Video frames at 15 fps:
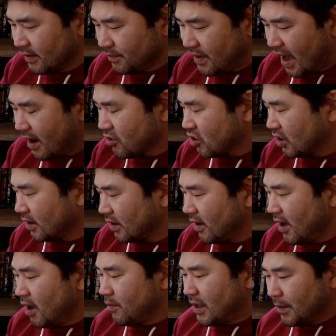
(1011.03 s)
passion,
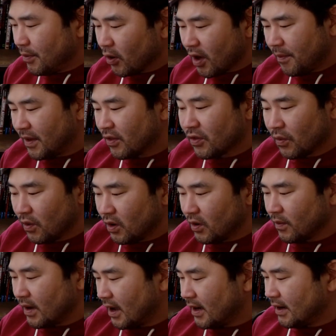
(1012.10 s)
people coming
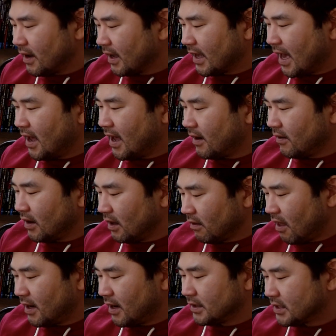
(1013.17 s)
through. And again, a
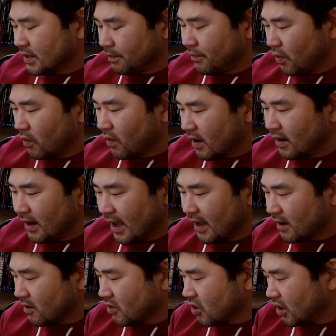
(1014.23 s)
lot of support
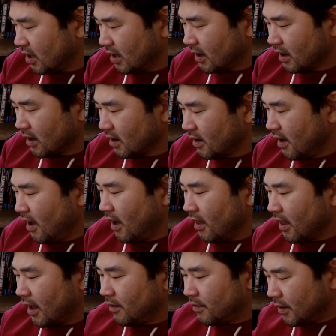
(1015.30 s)
energy here. A
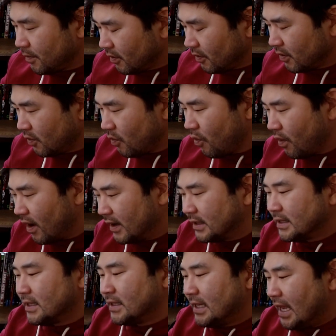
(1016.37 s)
lot of people who
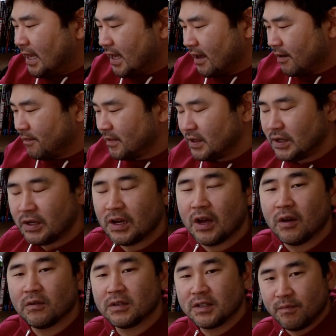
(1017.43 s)
want to take him, you
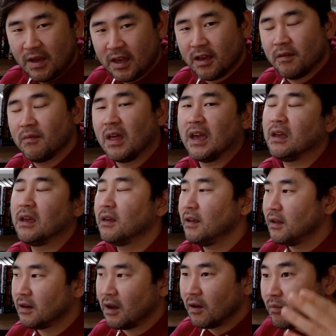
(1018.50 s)
know, to make him, like,
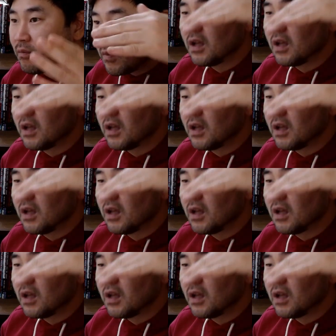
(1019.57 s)
you know,